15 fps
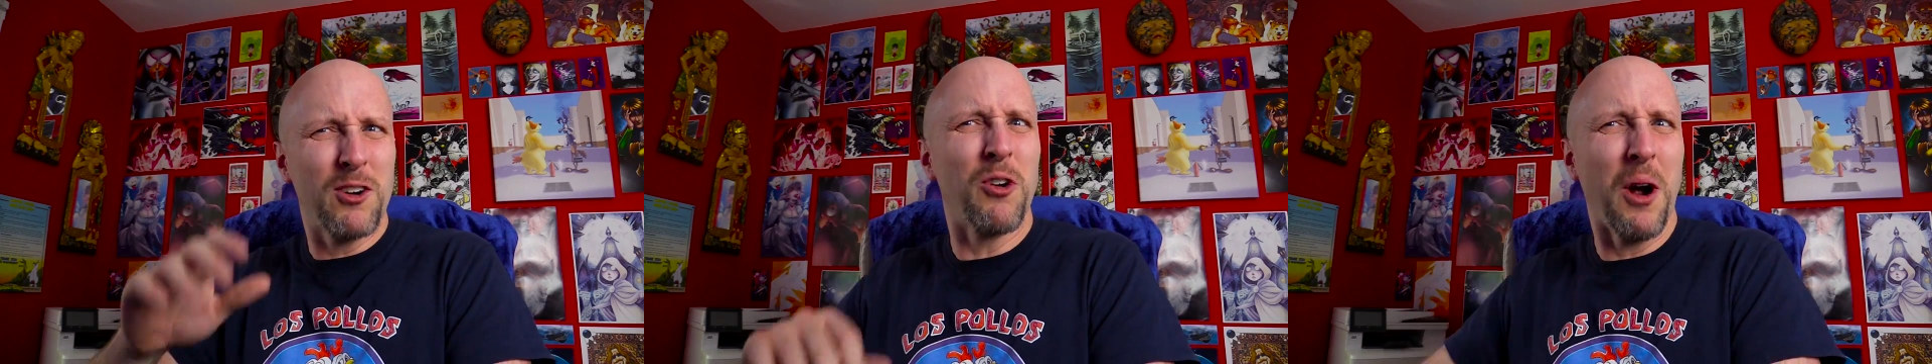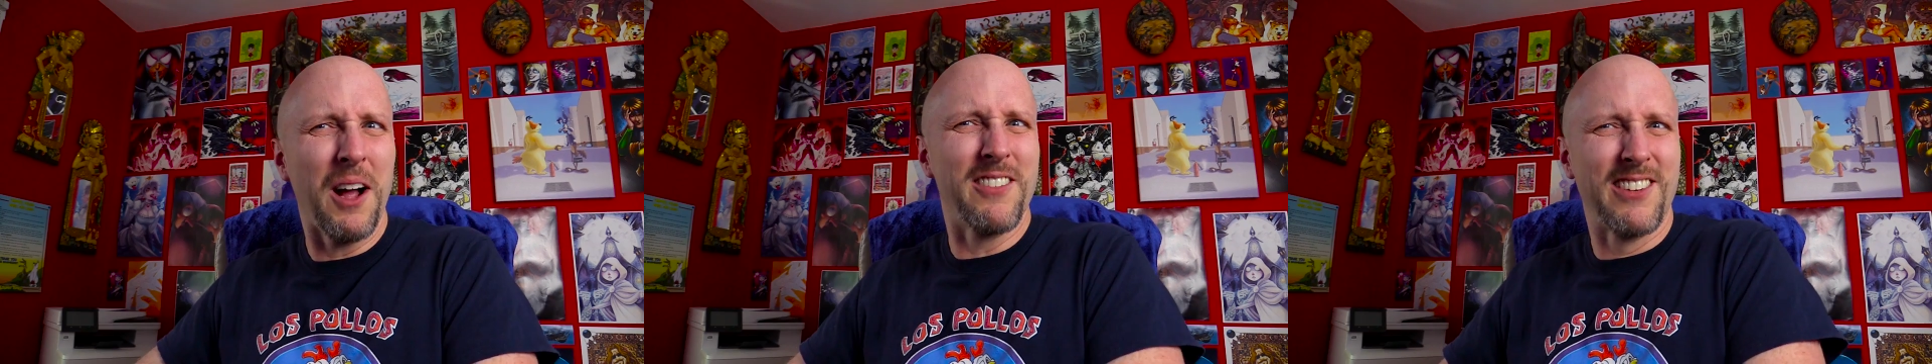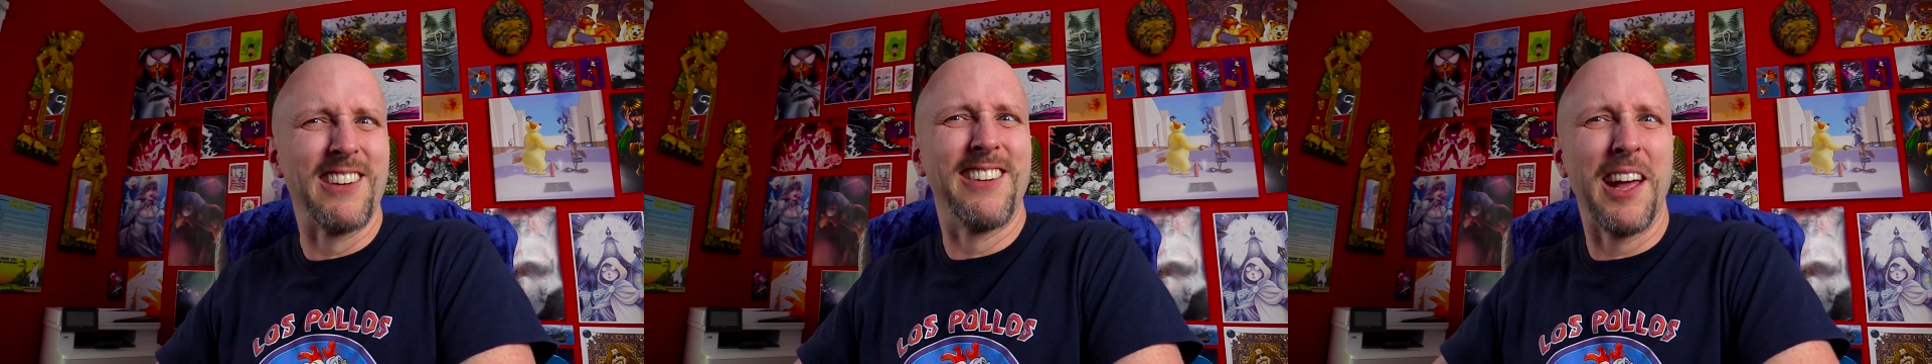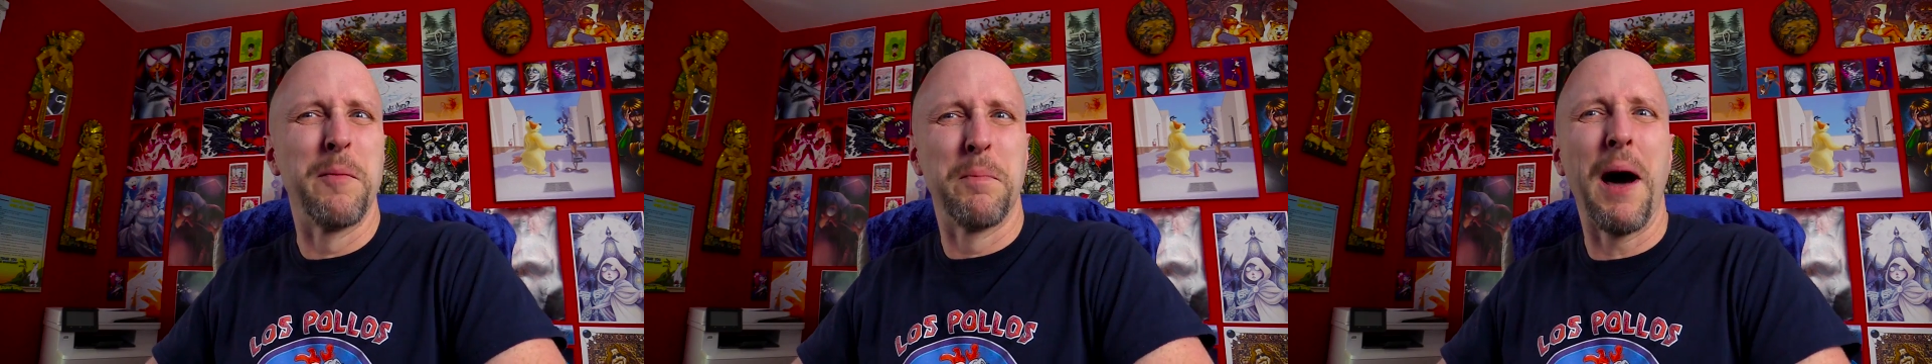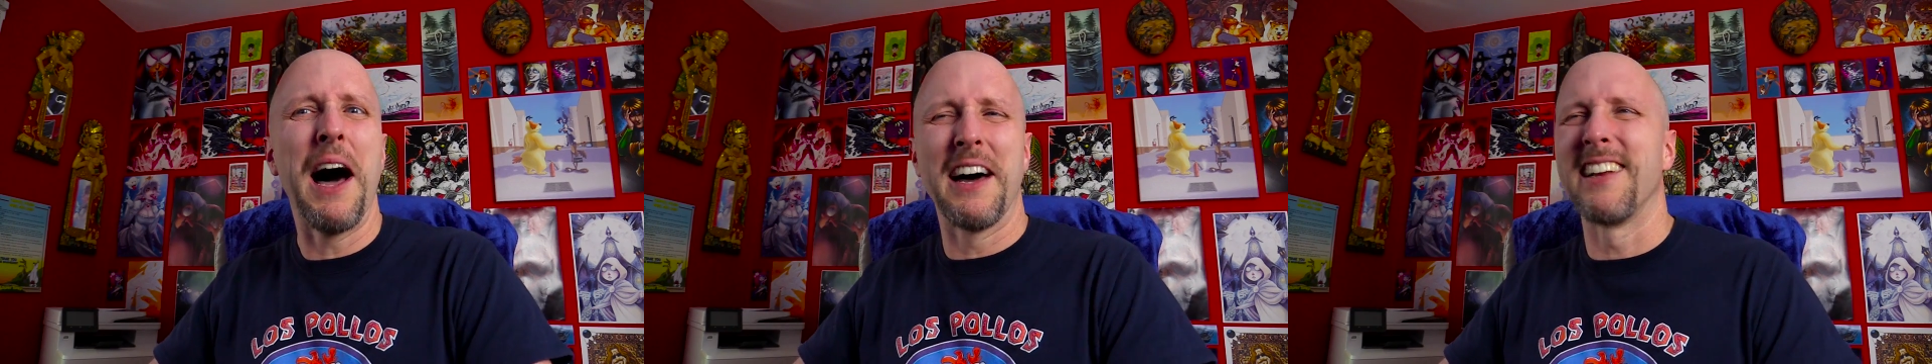across a
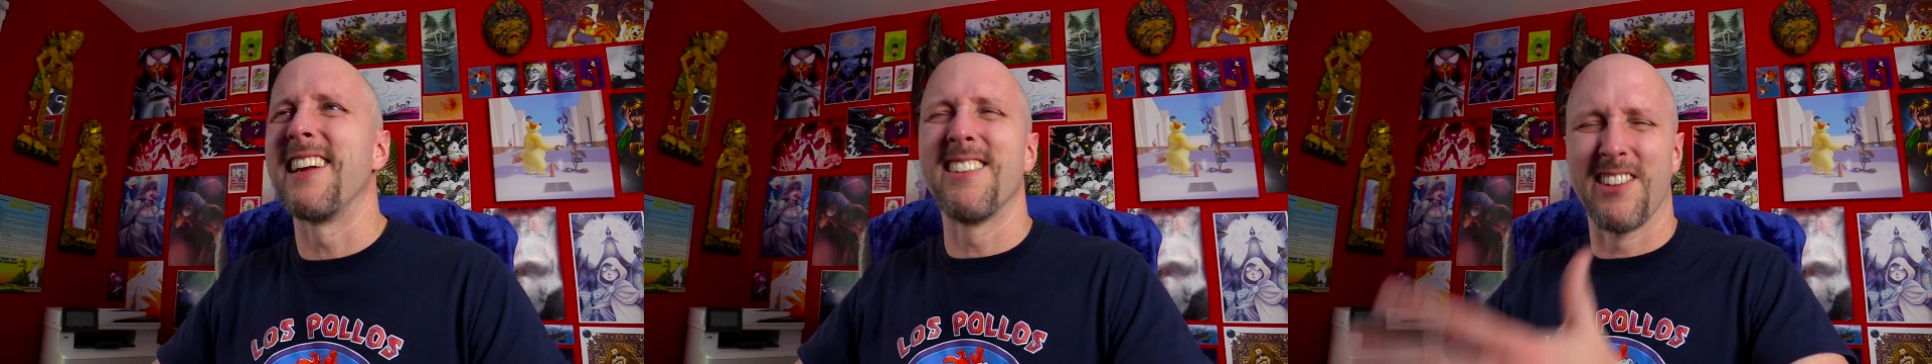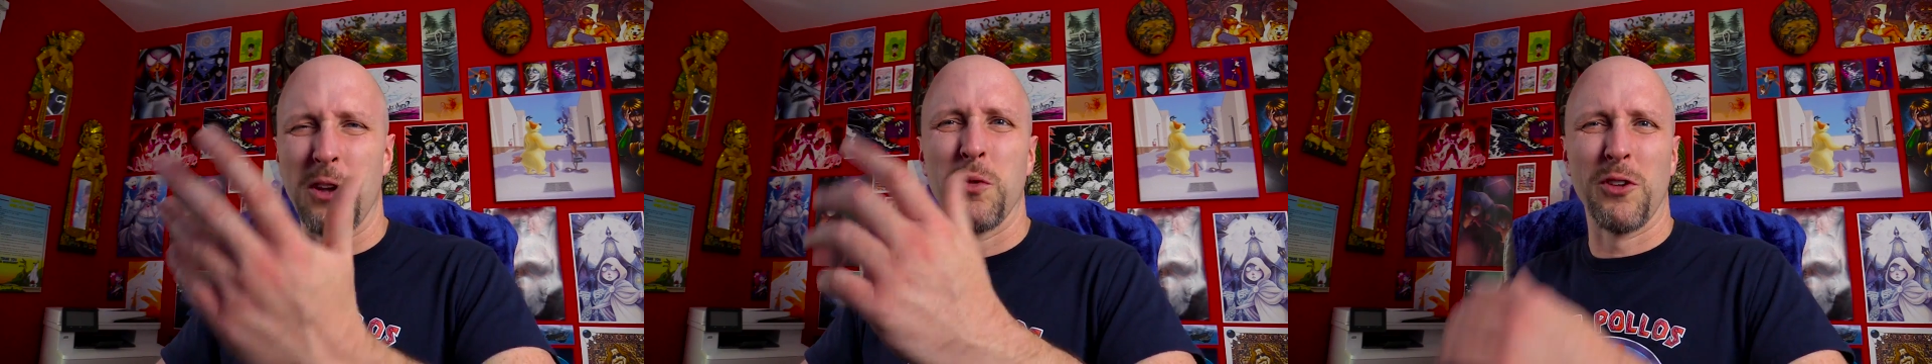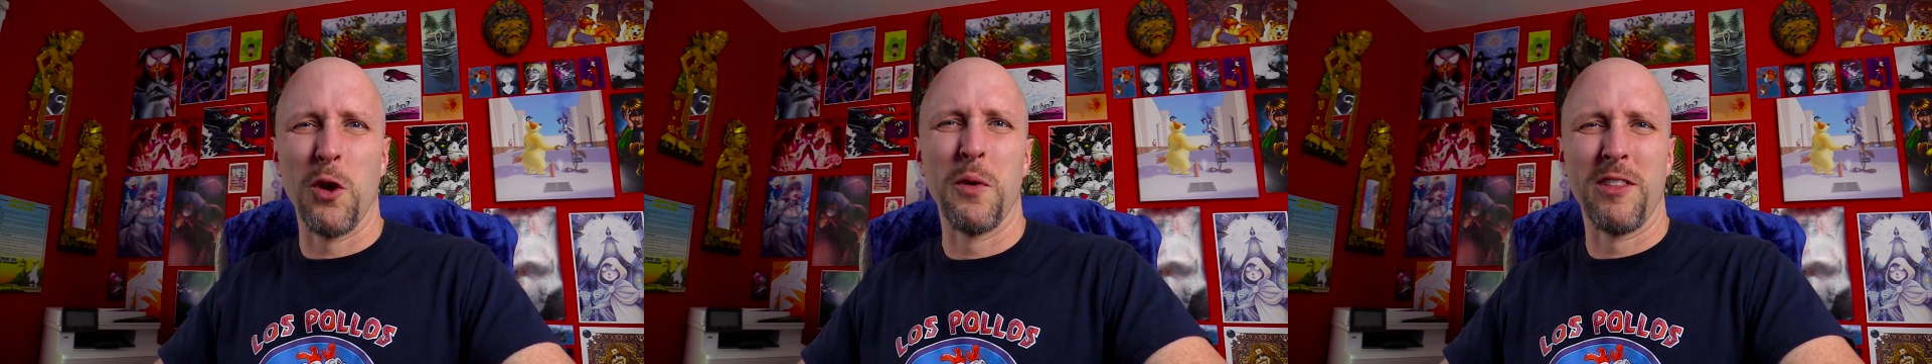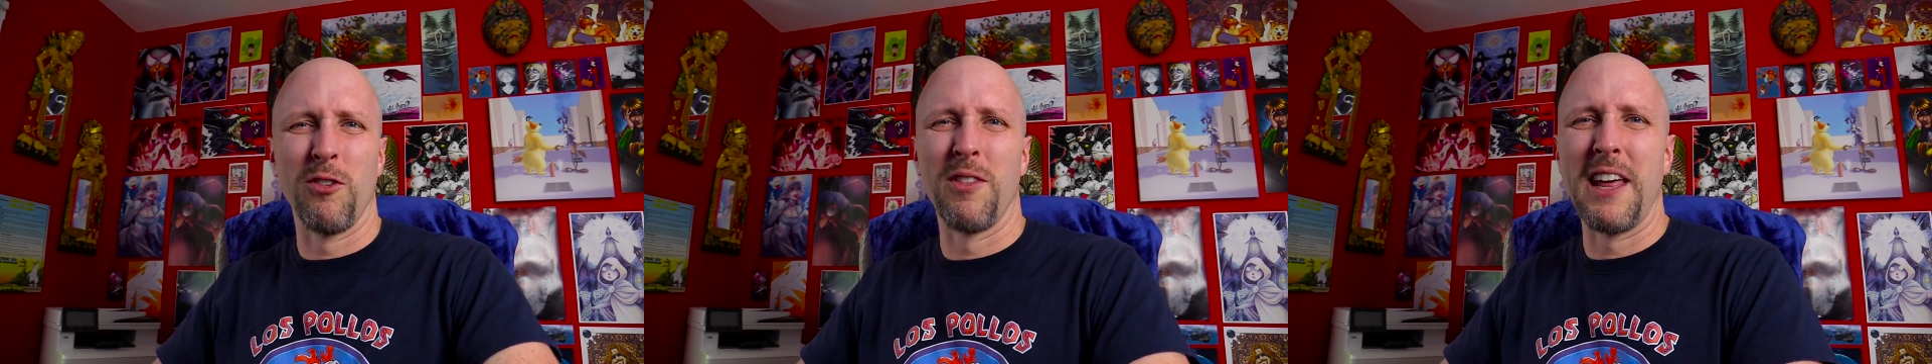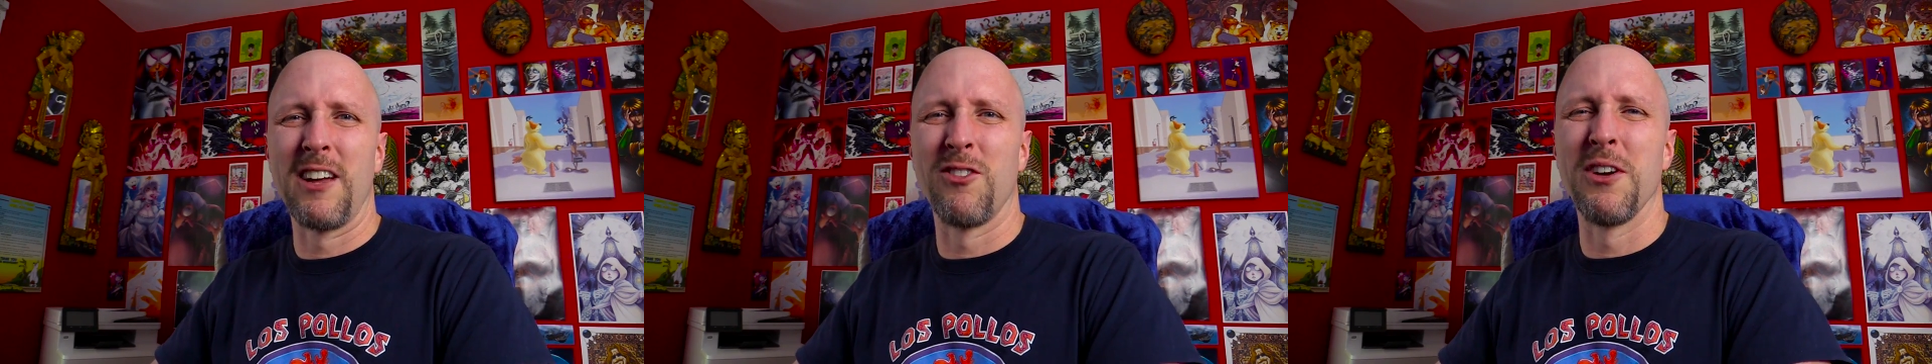dead body as he was going
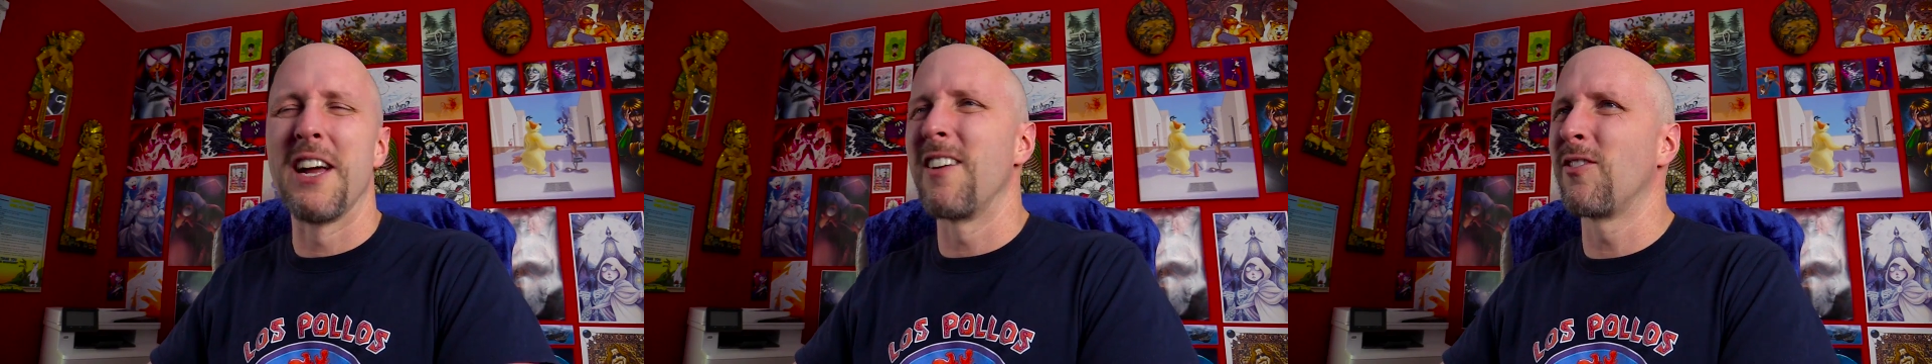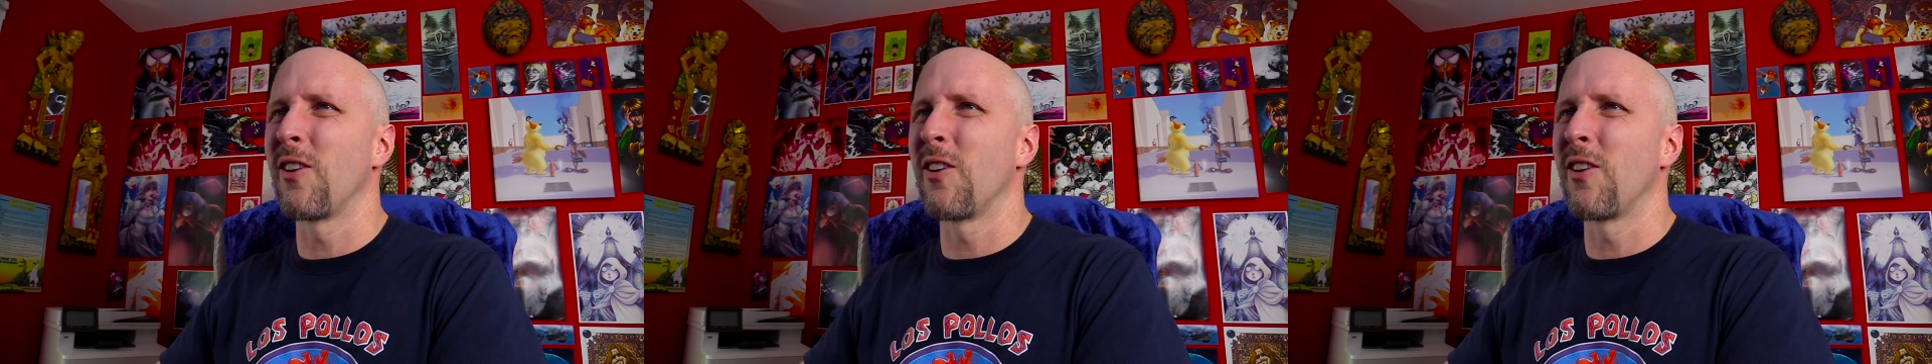through that grave.